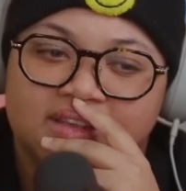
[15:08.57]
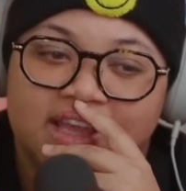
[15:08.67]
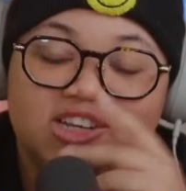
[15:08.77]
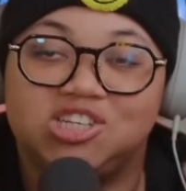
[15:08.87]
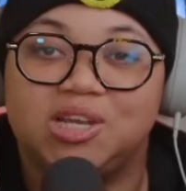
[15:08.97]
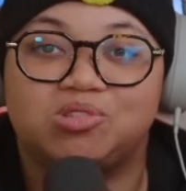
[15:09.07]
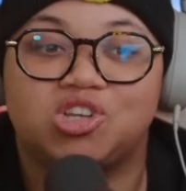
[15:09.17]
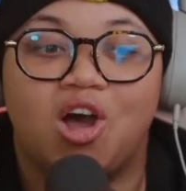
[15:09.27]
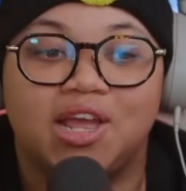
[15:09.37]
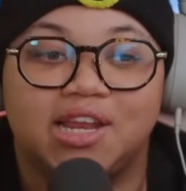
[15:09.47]
And she keeps
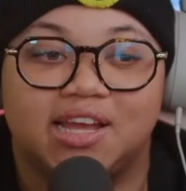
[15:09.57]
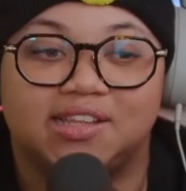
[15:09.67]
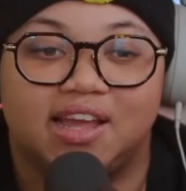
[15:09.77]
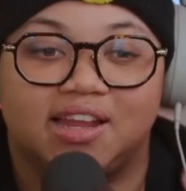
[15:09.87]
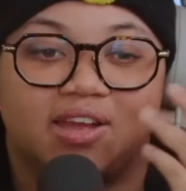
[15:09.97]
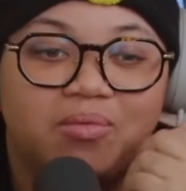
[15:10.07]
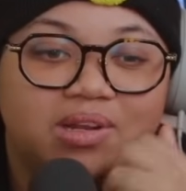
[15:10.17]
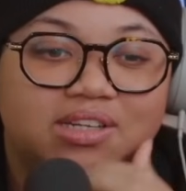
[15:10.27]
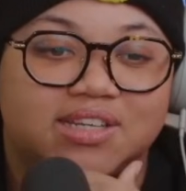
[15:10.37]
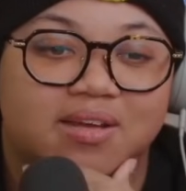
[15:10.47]
talking like that. Like,
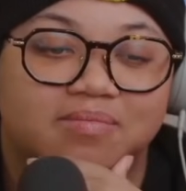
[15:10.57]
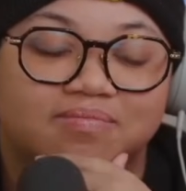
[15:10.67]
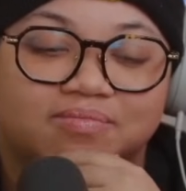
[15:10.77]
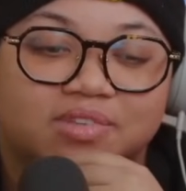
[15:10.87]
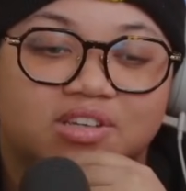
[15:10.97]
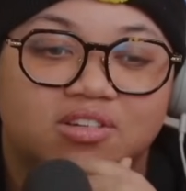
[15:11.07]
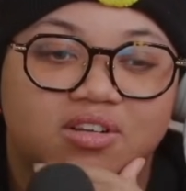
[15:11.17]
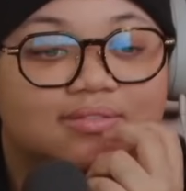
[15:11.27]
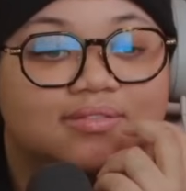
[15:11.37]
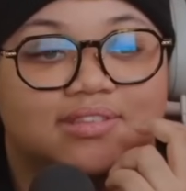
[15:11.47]
what is that?
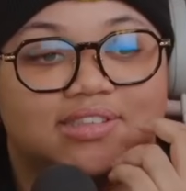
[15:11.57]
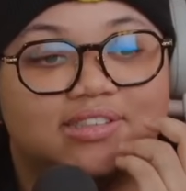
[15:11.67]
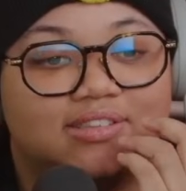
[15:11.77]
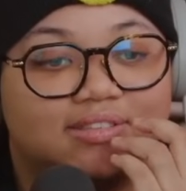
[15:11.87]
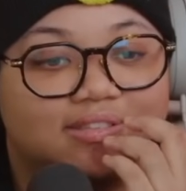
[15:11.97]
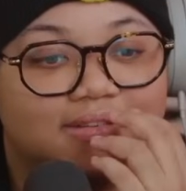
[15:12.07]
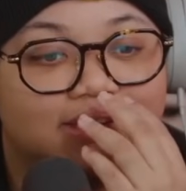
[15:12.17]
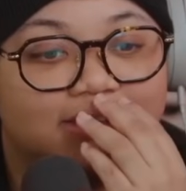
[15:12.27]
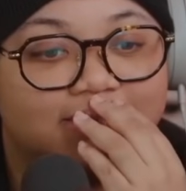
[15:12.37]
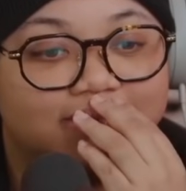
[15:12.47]
This is okay.